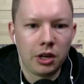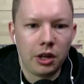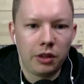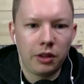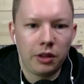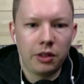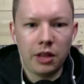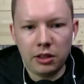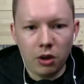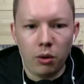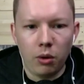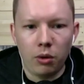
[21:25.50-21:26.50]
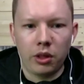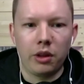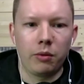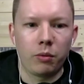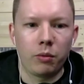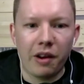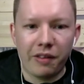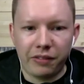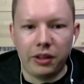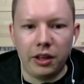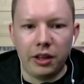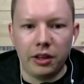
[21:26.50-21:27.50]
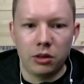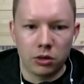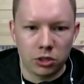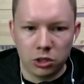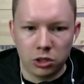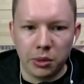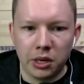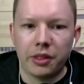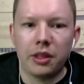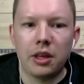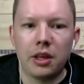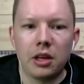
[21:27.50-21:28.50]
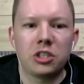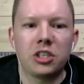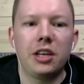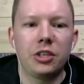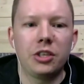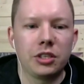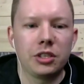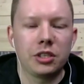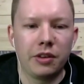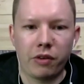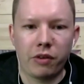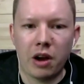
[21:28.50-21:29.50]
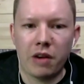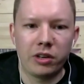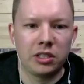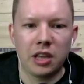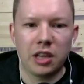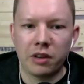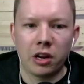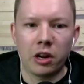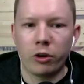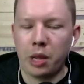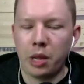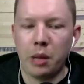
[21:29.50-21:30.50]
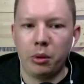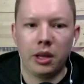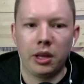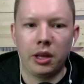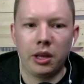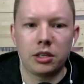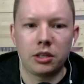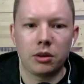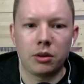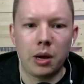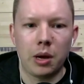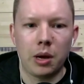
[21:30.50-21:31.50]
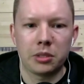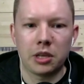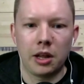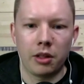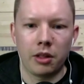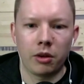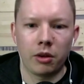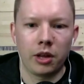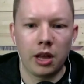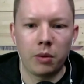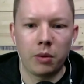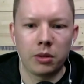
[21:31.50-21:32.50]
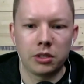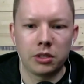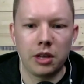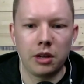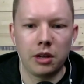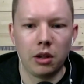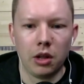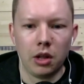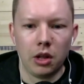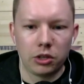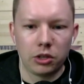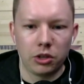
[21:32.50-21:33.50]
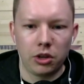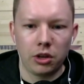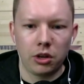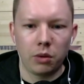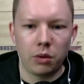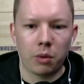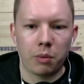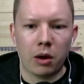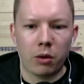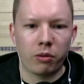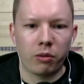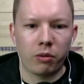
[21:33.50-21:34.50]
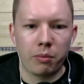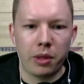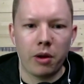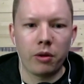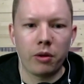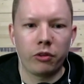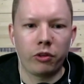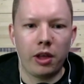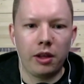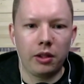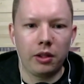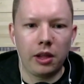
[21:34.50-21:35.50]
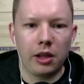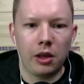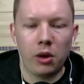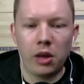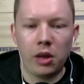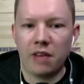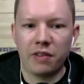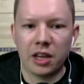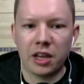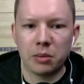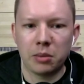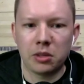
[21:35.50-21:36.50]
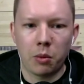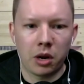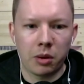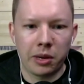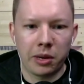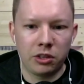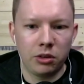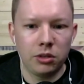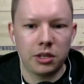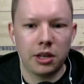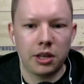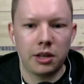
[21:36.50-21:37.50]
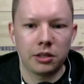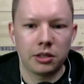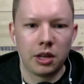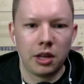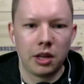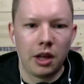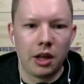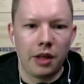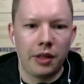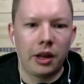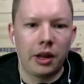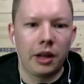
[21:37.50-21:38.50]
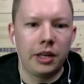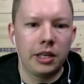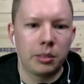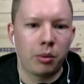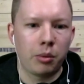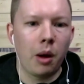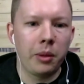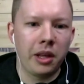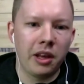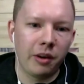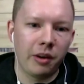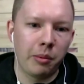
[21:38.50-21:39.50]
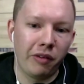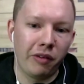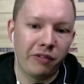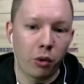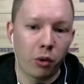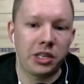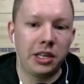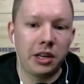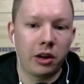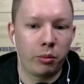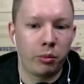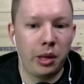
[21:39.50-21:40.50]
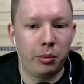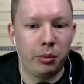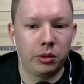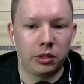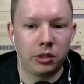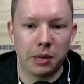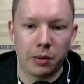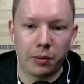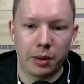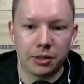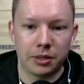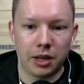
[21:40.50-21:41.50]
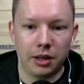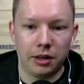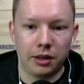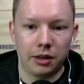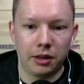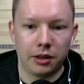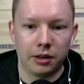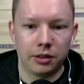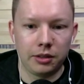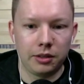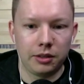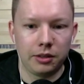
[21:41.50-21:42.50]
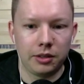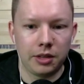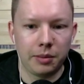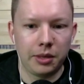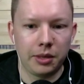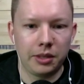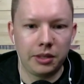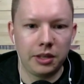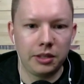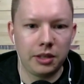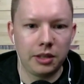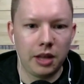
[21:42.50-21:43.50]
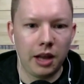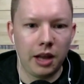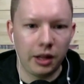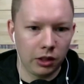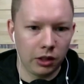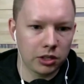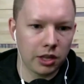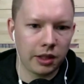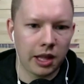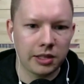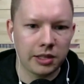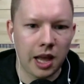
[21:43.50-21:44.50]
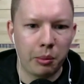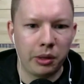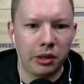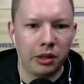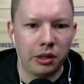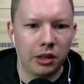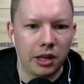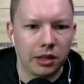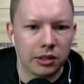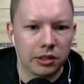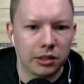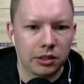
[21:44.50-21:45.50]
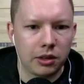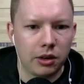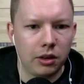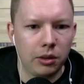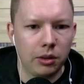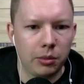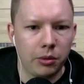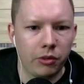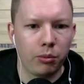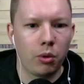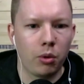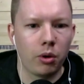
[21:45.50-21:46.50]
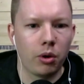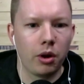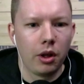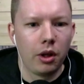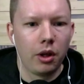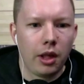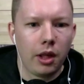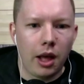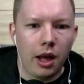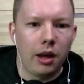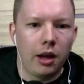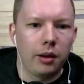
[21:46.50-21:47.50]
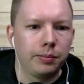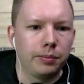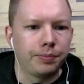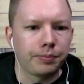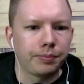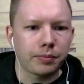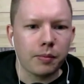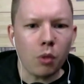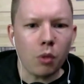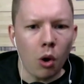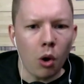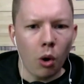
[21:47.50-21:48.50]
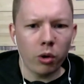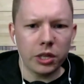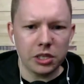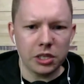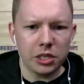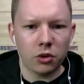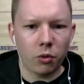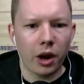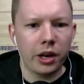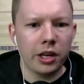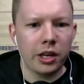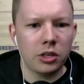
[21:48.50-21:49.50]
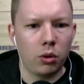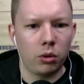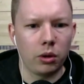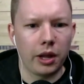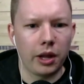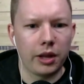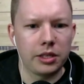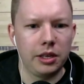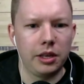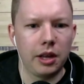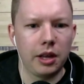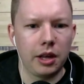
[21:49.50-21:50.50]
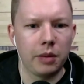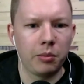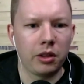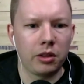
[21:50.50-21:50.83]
then they know that roughly, uh, you know, assuming nothing else changes, that for every 700 people that get to their website, they're going to get one sale. So you can work backwards from there as saying, like, okay, if next month I want to make two sales, then I need to probably get about 1,400 people to my website. Does that make sense? And then it looks like that's happened in the next column. There's more. Um, or this is a running total, I see. A month to